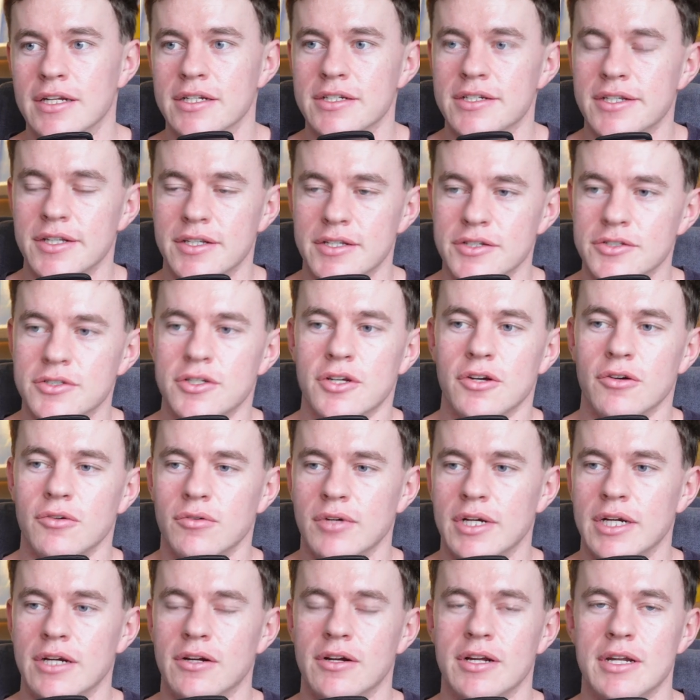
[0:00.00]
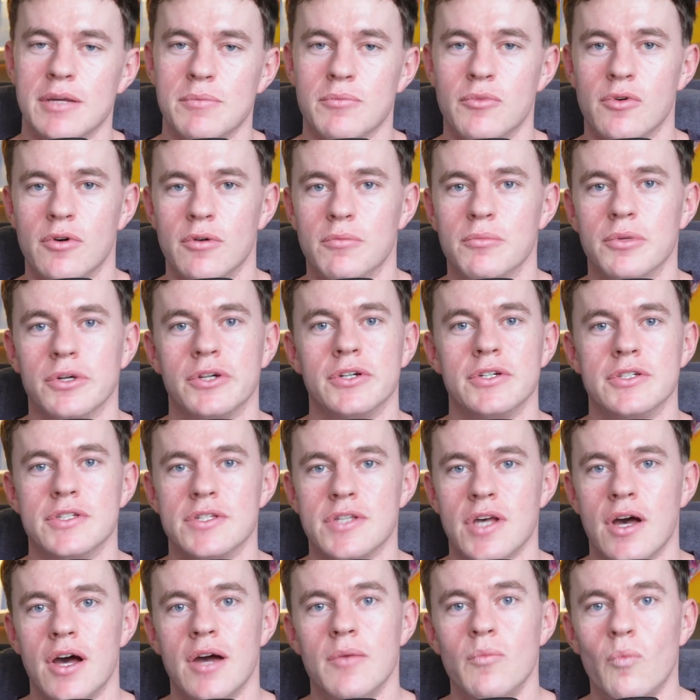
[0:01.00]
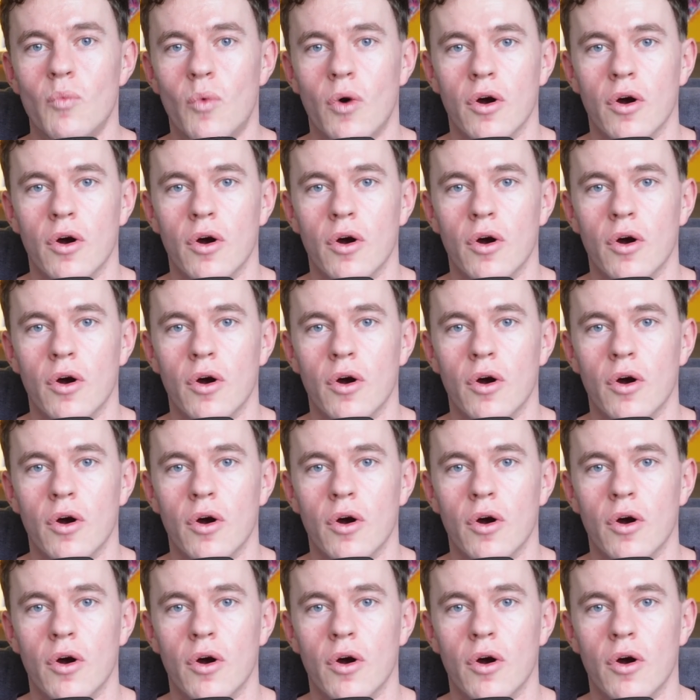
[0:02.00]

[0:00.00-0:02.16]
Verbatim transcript: into this career anymore because I'm